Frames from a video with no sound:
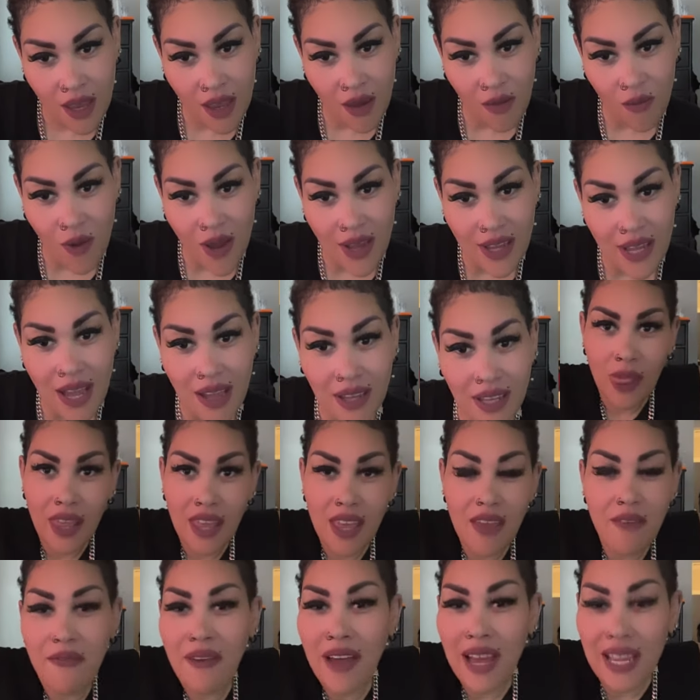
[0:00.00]
And why,
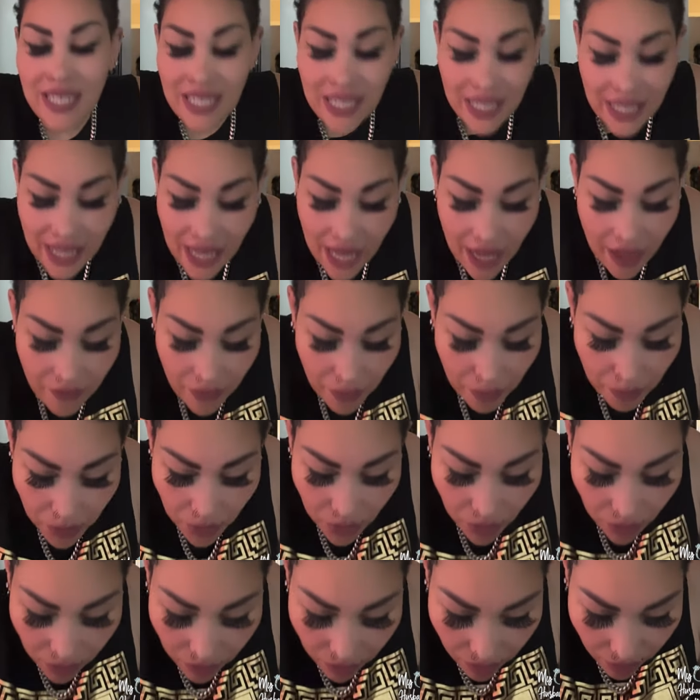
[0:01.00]
if I did have a
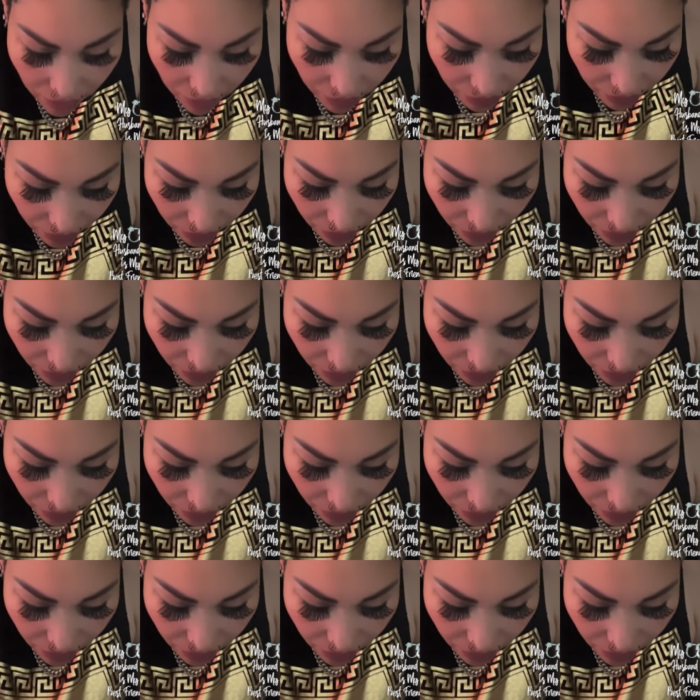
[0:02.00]
boo,